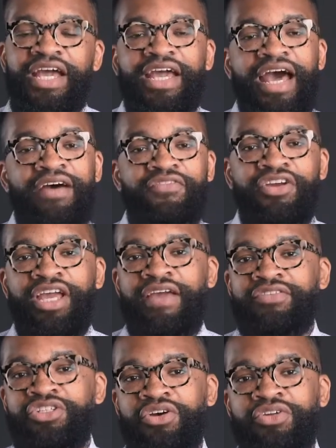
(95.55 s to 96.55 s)
God
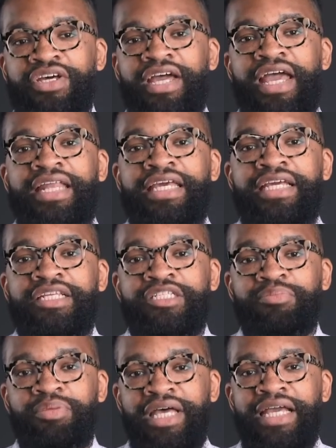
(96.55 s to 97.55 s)
forgave Jonah, and he
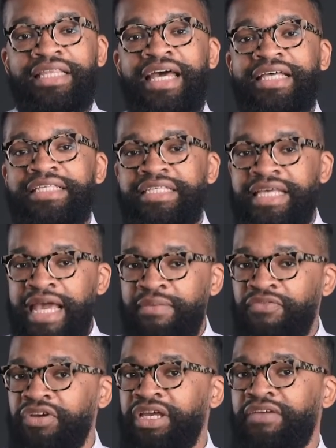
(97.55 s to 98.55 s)
displayed that same
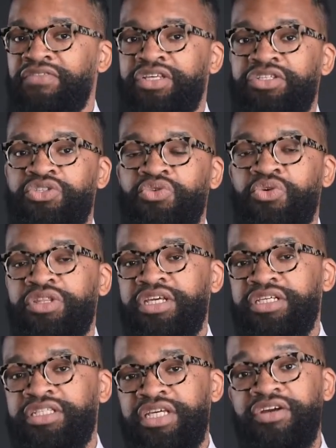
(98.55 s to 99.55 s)
forgiveness toward the
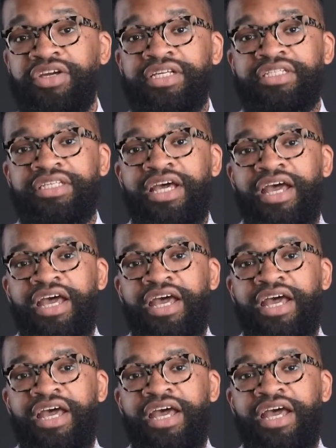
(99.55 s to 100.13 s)
Assyrians.